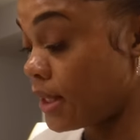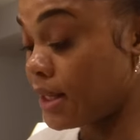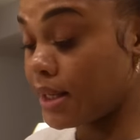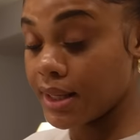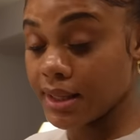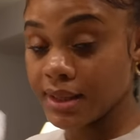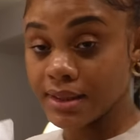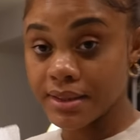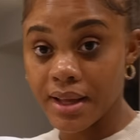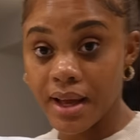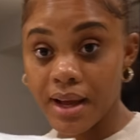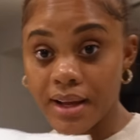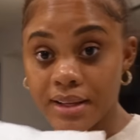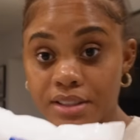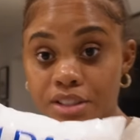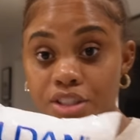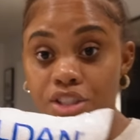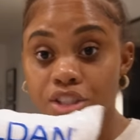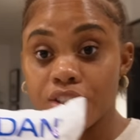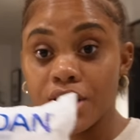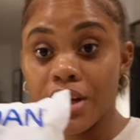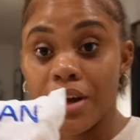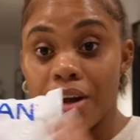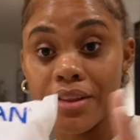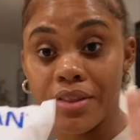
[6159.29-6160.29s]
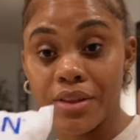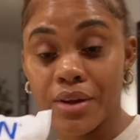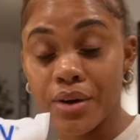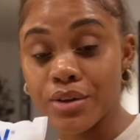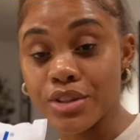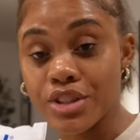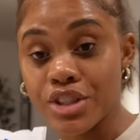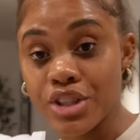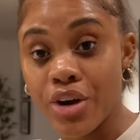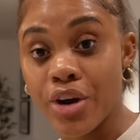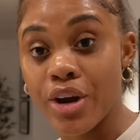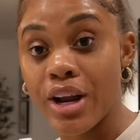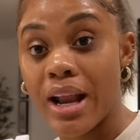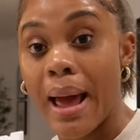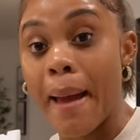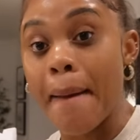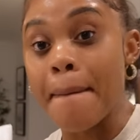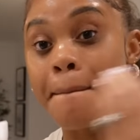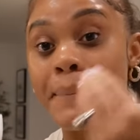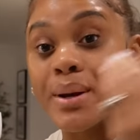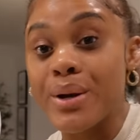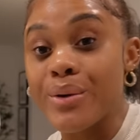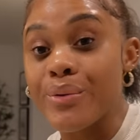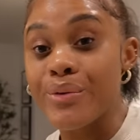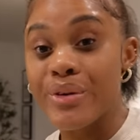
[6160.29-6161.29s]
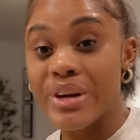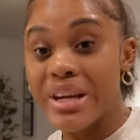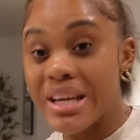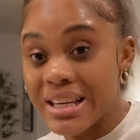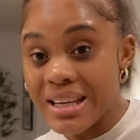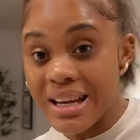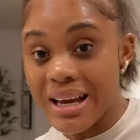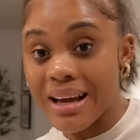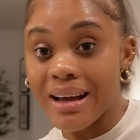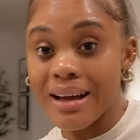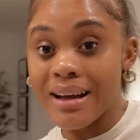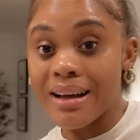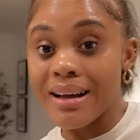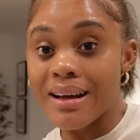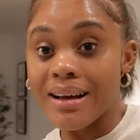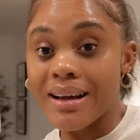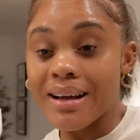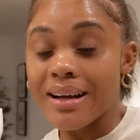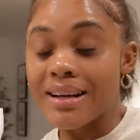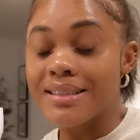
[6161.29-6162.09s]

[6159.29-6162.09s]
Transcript: Gildan undershirt like Marina